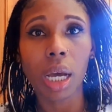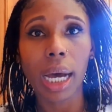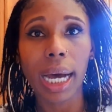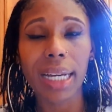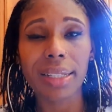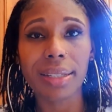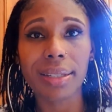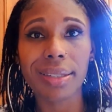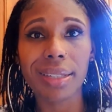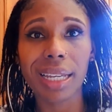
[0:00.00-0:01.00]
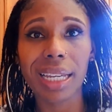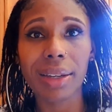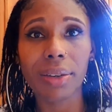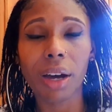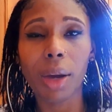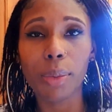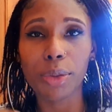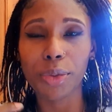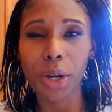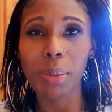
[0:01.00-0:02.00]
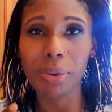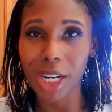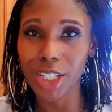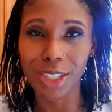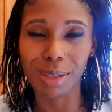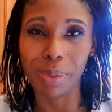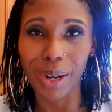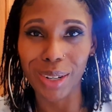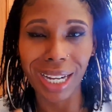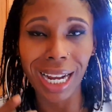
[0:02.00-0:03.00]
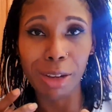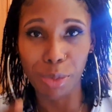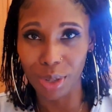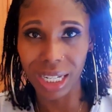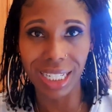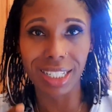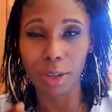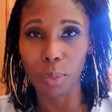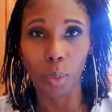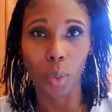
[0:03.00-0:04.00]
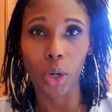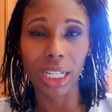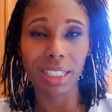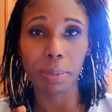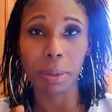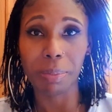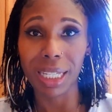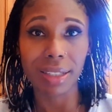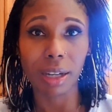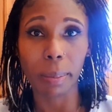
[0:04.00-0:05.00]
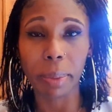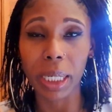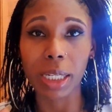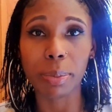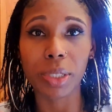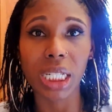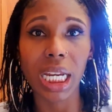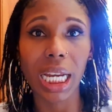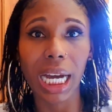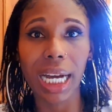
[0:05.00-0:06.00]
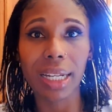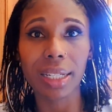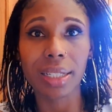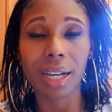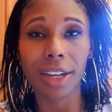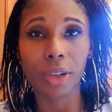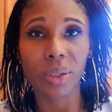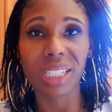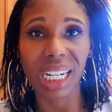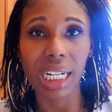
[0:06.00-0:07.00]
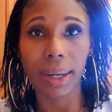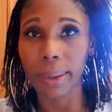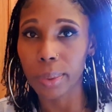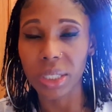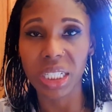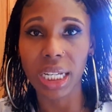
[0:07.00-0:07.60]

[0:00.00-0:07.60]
I was very precious about it, and I really didn't want it to be messed up by anybody, and I knew exactly how I wanted